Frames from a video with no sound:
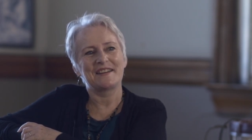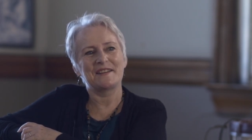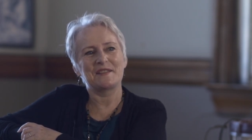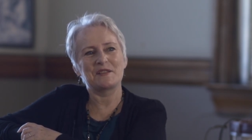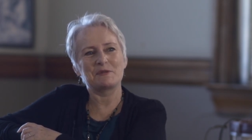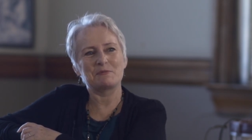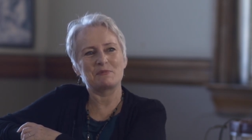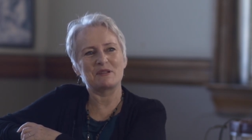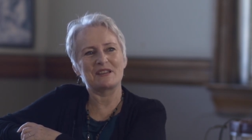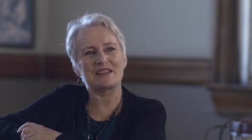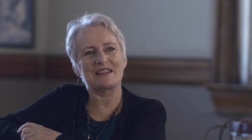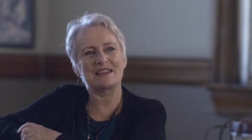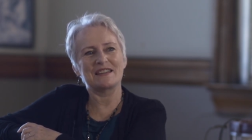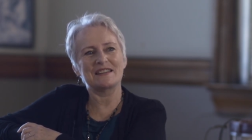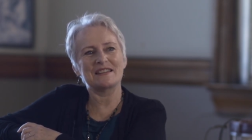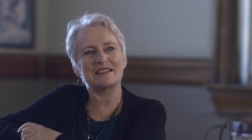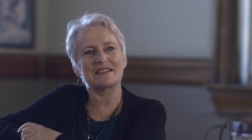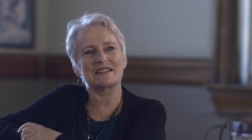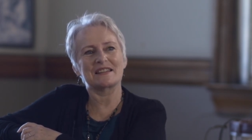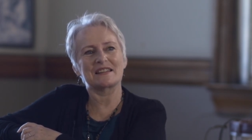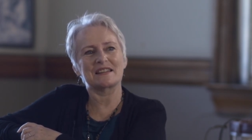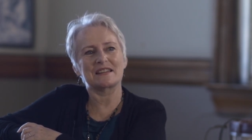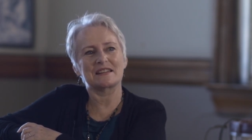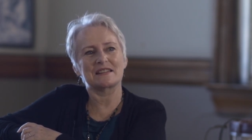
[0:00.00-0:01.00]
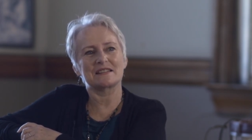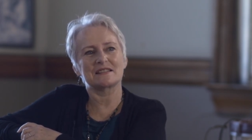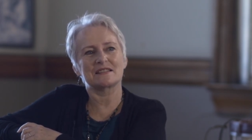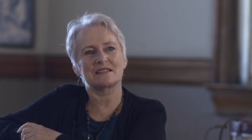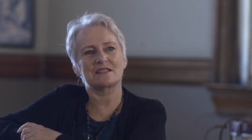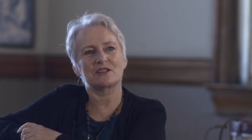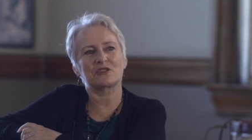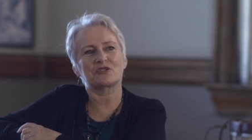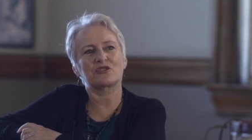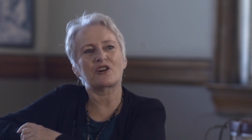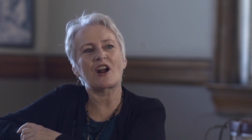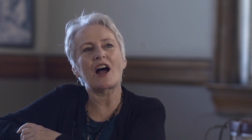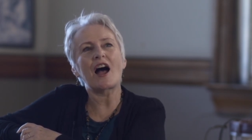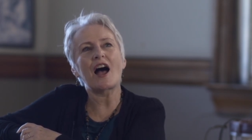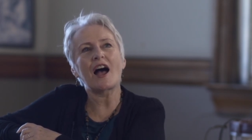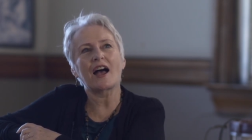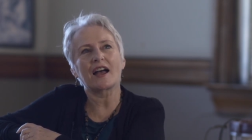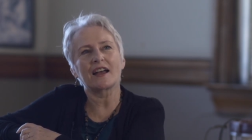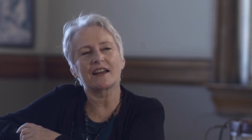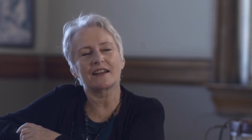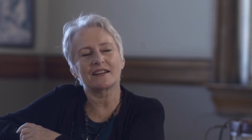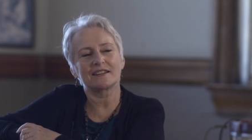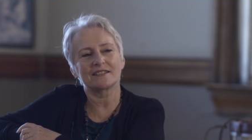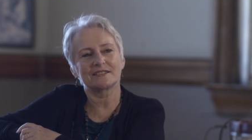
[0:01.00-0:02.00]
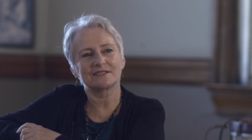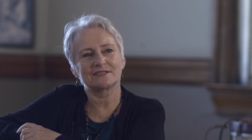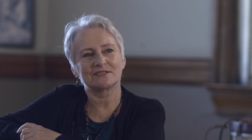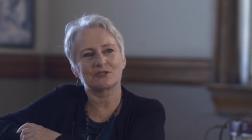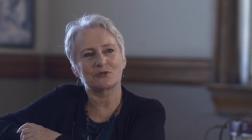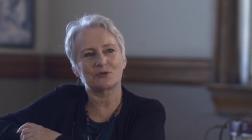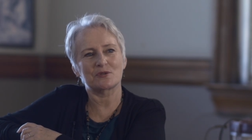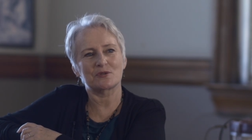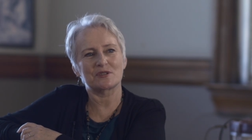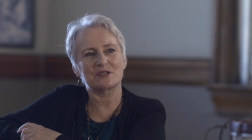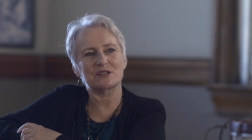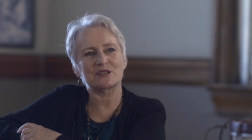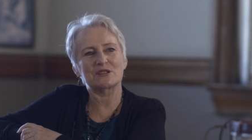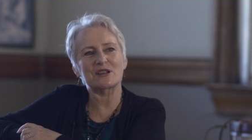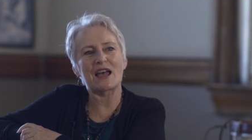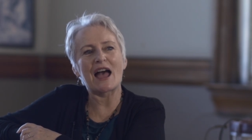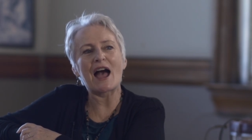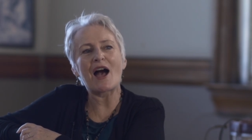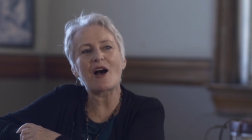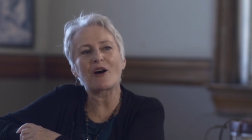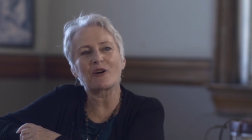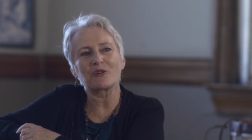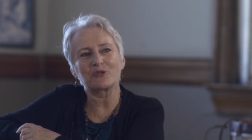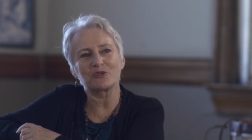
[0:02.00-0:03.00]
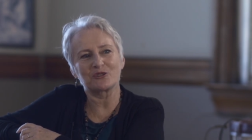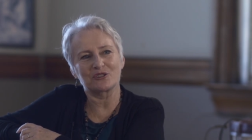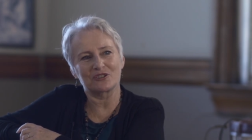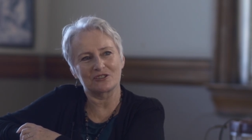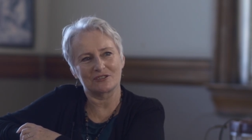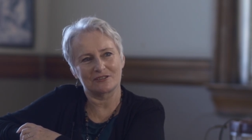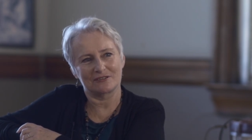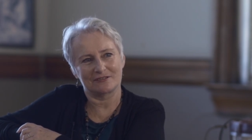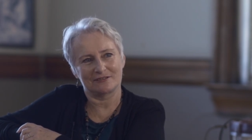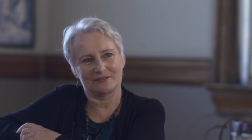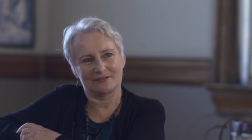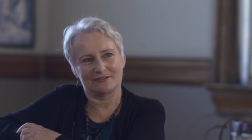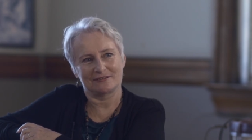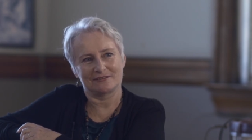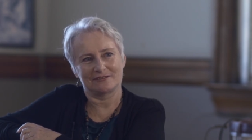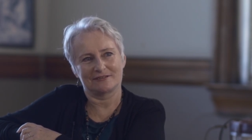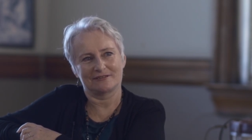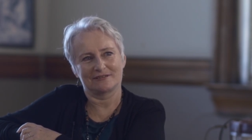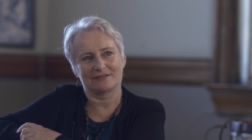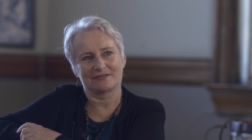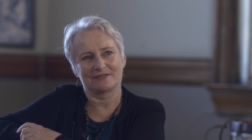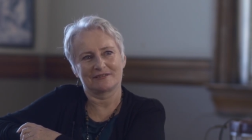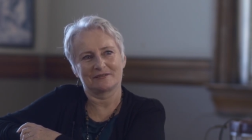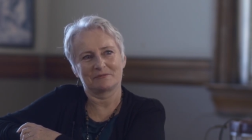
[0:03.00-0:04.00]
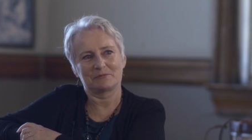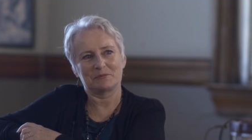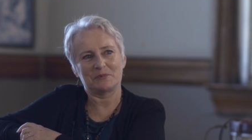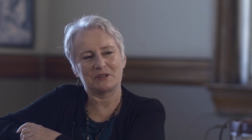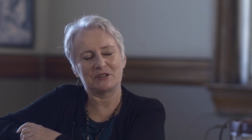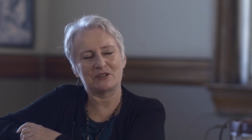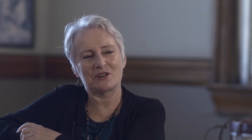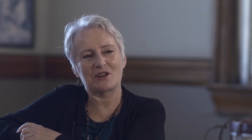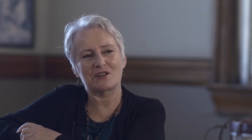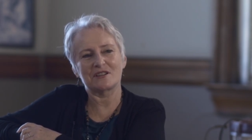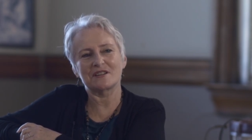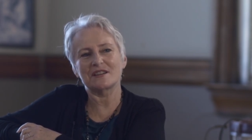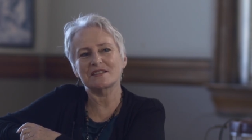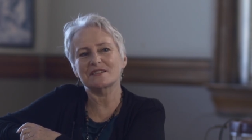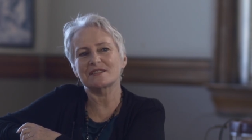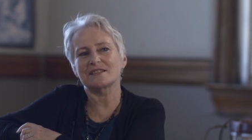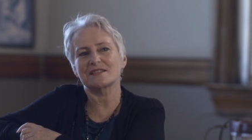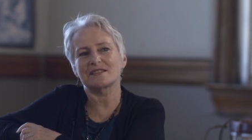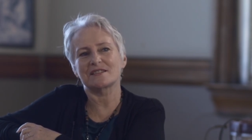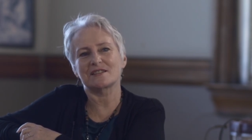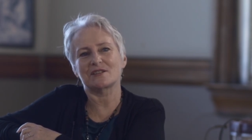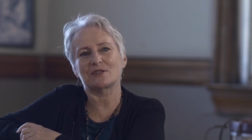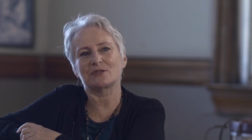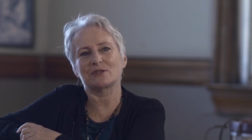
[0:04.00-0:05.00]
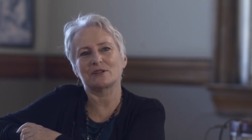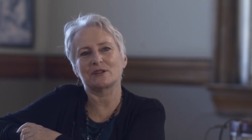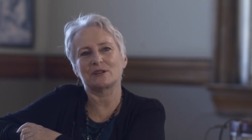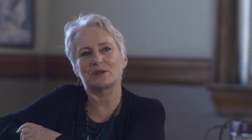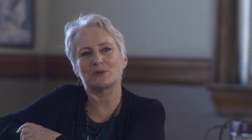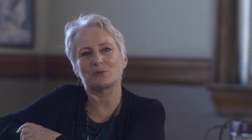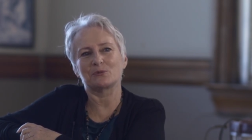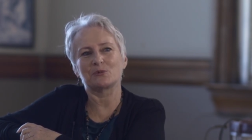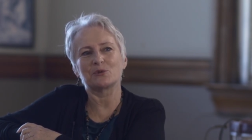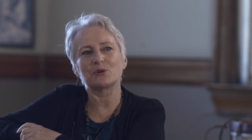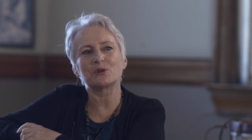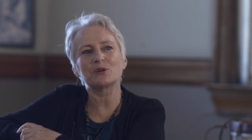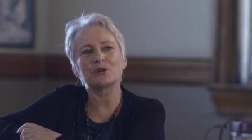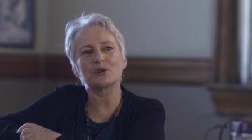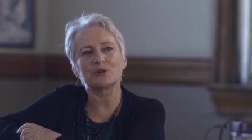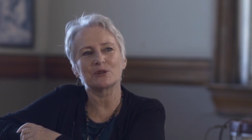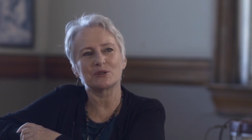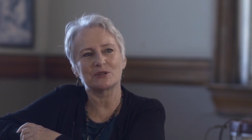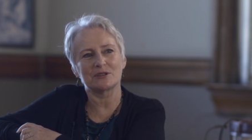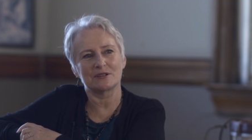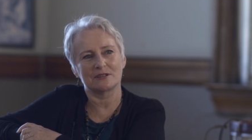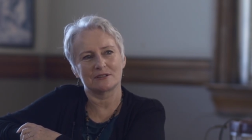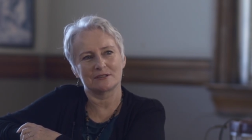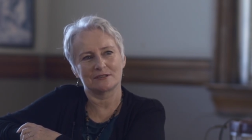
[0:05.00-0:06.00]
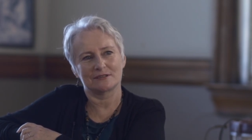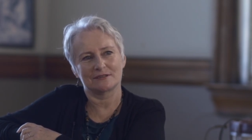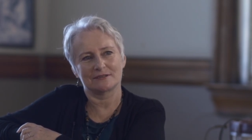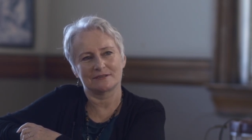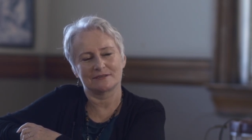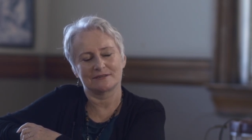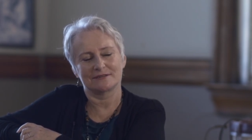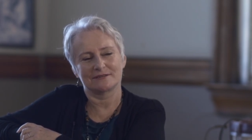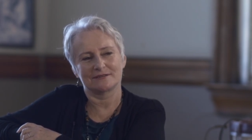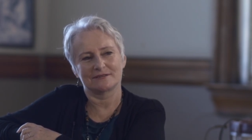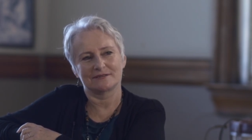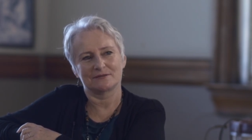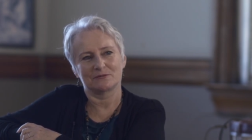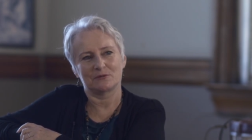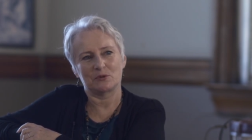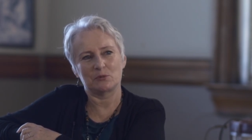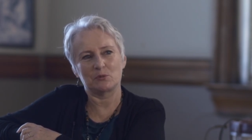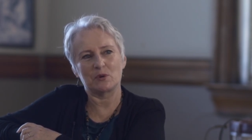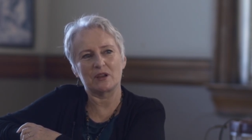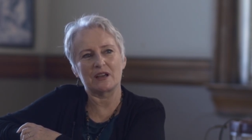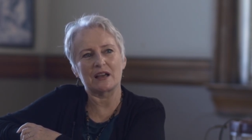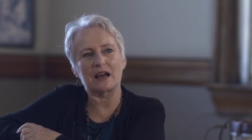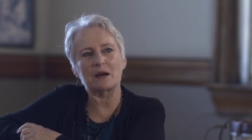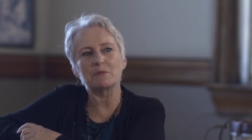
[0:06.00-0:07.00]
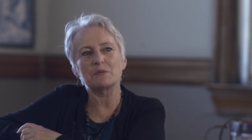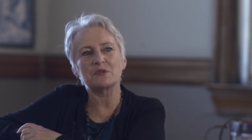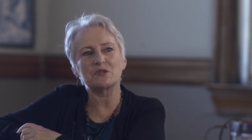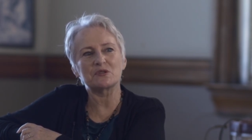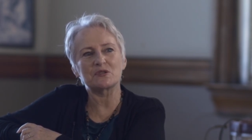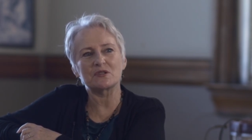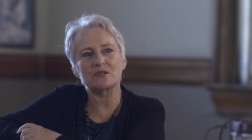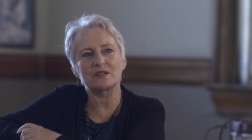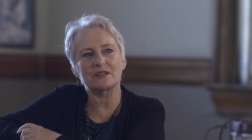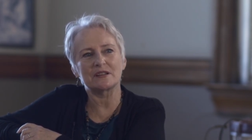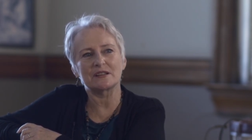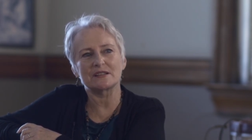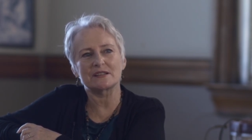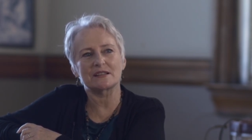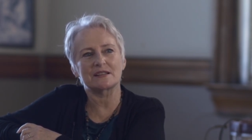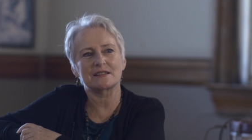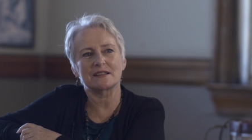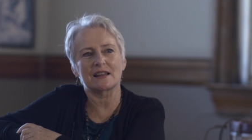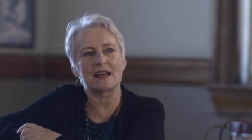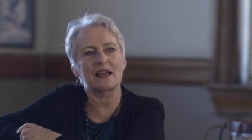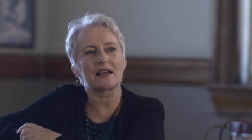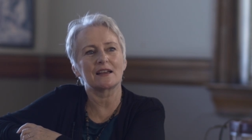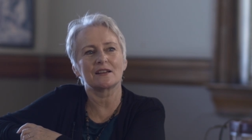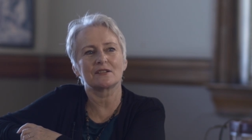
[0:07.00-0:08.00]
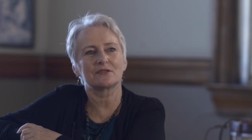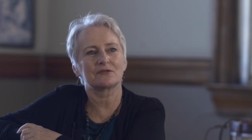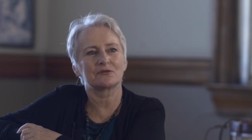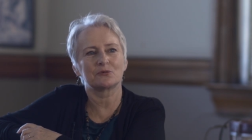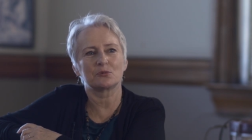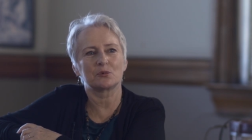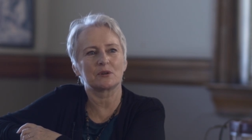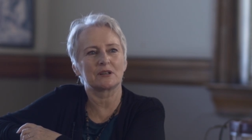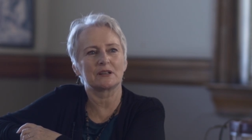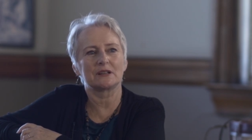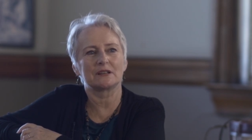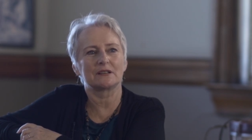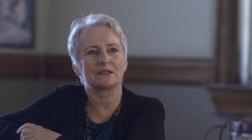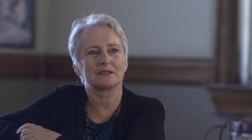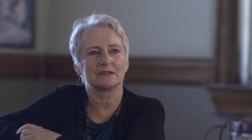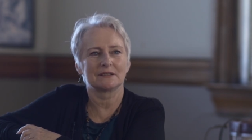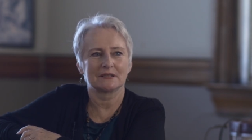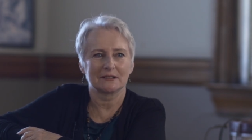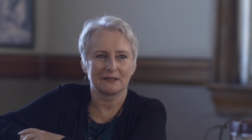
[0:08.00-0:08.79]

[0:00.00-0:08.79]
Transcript: In the beginning is the cry or the sound, but not necessarily a word. When we come into this life, we,